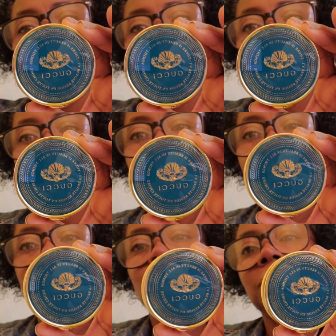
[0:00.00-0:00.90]

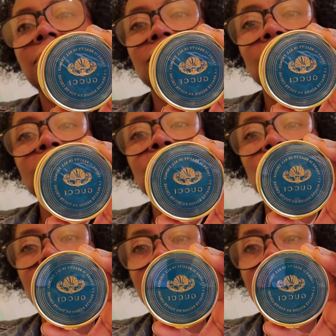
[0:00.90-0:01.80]
Okay? Put this on your
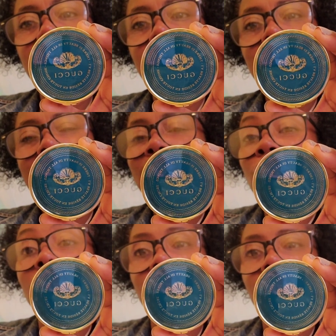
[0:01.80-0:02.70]
dresser.
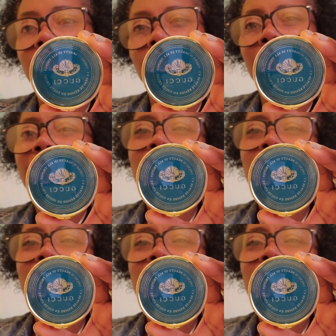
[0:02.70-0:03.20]
Just leave it there.